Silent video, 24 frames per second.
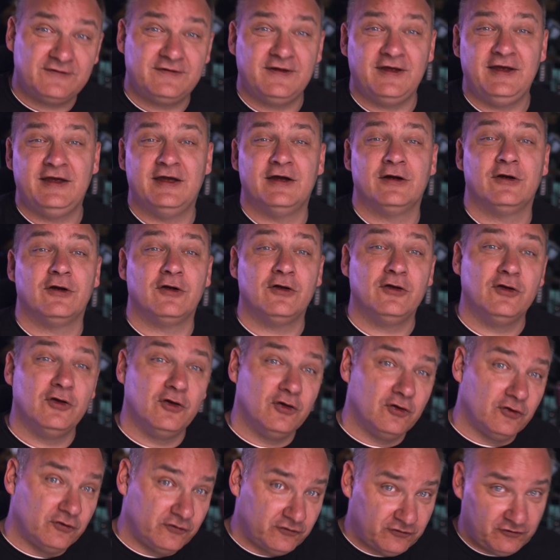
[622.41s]
the year
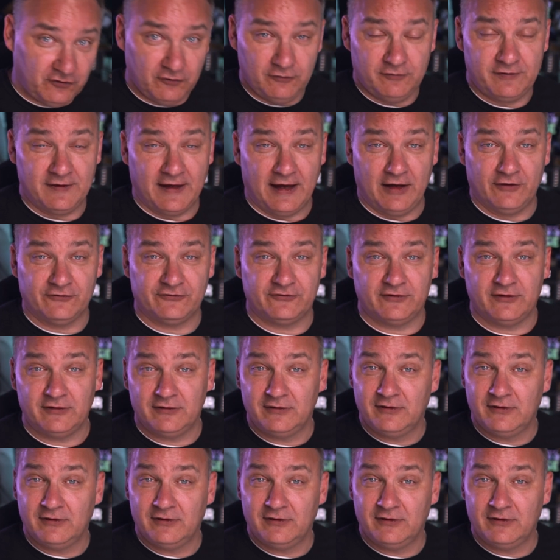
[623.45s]
2000.